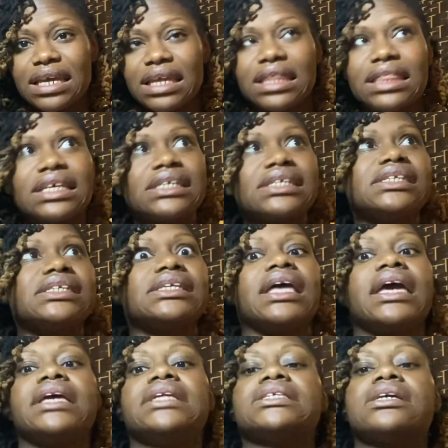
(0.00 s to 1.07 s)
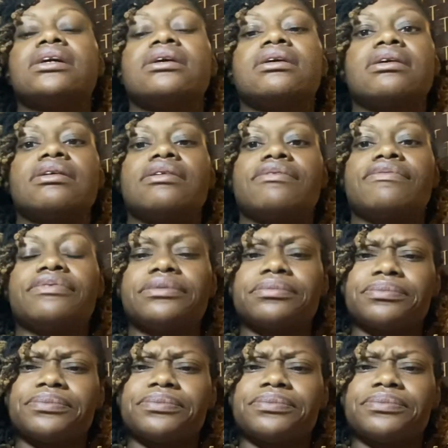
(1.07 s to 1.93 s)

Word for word: in this state of